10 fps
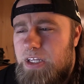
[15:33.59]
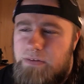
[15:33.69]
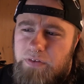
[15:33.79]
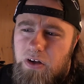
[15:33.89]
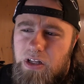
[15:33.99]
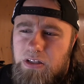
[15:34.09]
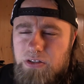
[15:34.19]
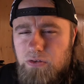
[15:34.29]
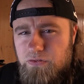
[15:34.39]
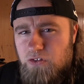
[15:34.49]
It felt a
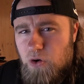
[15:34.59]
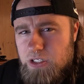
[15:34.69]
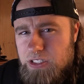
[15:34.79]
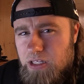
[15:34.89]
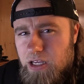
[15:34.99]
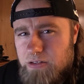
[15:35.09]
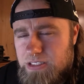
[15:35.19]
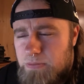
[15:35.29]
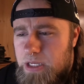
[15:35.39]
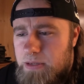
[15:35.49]
little forced in there
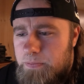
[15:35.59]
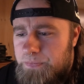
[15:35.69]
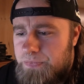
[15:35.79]
to me.